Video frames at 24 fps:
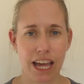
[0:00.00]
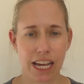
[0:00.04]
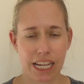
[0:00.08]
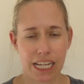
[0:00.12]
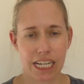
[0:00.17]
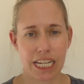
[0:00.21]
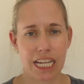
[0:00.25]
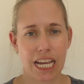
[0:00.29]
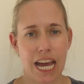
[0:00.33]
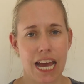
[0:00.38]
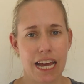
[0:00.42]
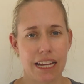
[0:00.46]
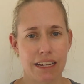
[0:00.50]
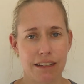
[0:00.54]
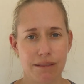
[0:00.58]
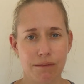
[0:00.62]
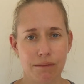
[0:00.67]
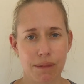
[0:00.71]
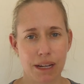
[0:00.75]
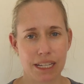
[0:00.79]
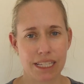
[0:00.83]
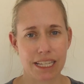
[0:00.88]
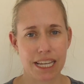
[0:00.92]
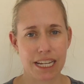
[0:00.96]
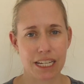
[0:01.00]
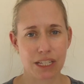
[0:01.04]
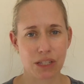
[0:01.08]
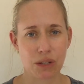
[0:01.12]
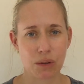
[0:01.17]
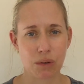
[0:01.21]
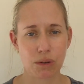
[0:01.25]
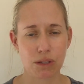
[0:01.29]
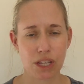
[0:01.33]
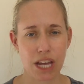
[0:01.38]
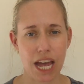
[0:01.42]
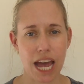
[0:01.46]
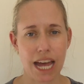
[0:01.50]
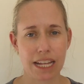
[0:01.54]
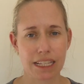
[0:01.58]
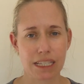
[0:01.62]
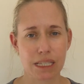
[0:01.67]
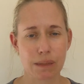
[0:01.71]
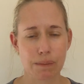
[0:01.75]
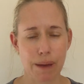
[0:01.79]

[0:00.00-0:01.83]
Luckily I had my tennis courts, I had